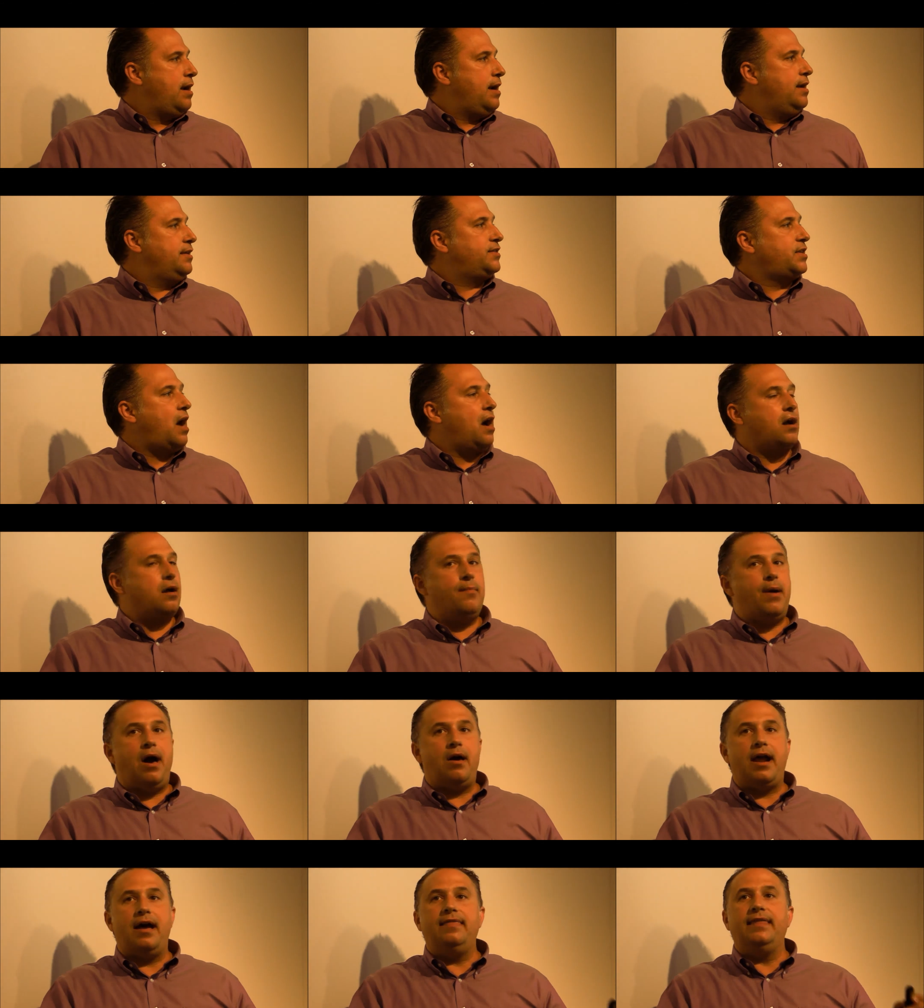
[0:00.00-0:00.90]
wanted to talk
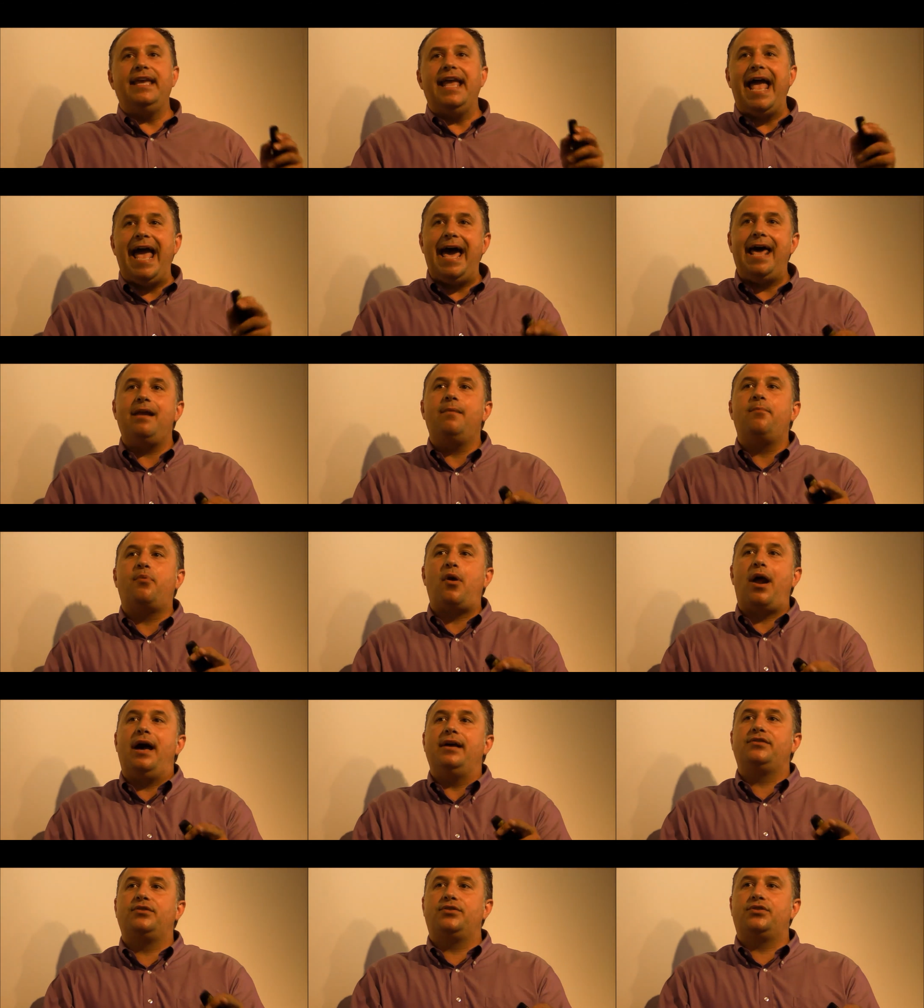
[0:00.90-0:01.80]
about on the Atom
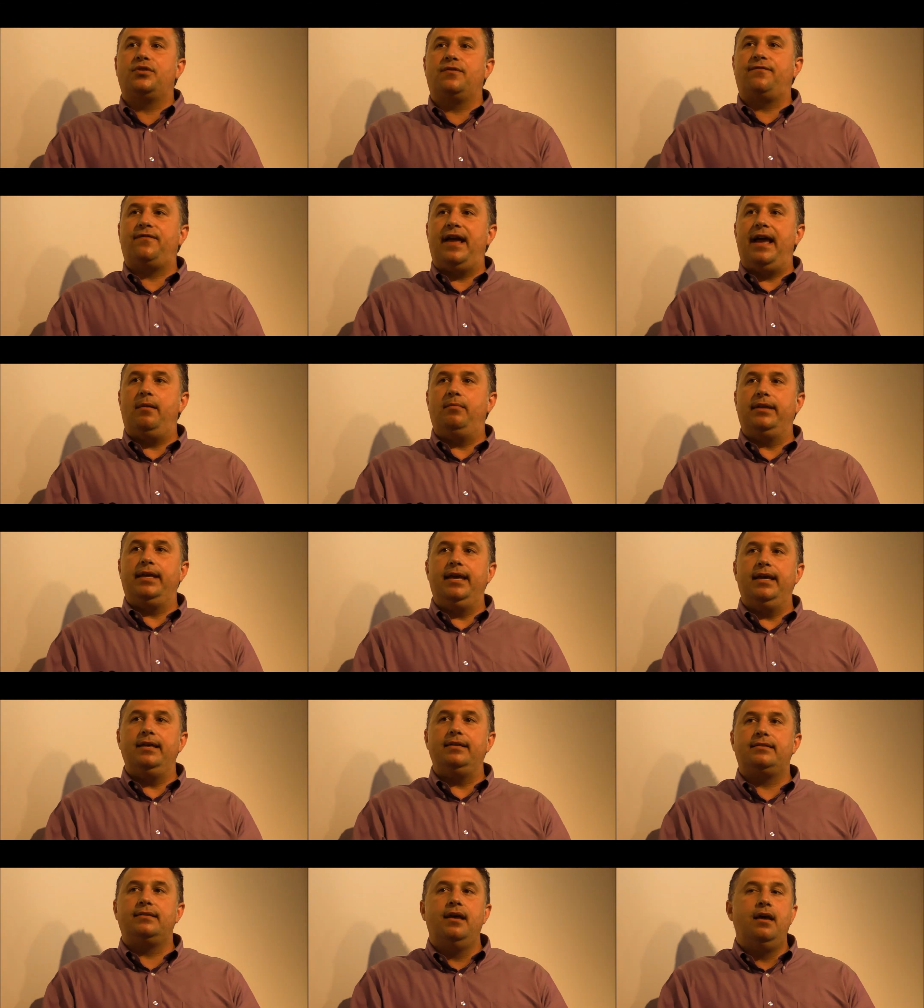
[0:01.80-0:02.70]
processor family
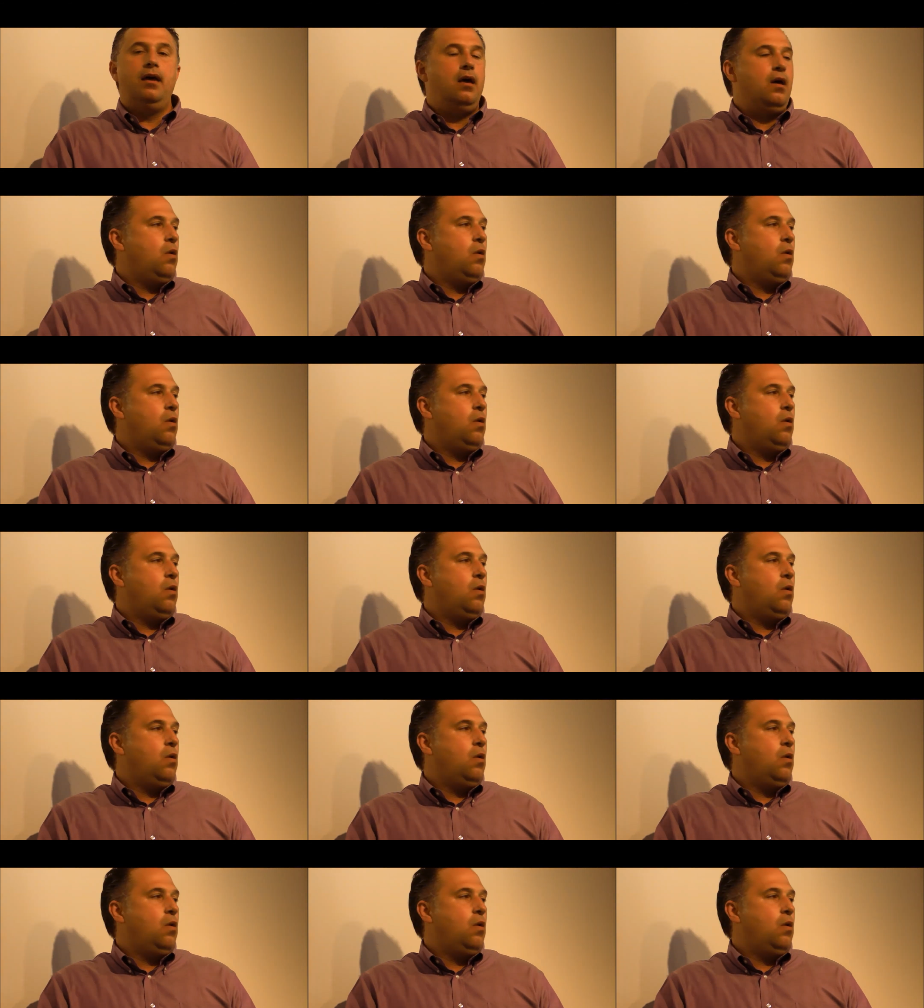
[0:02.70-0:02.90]
is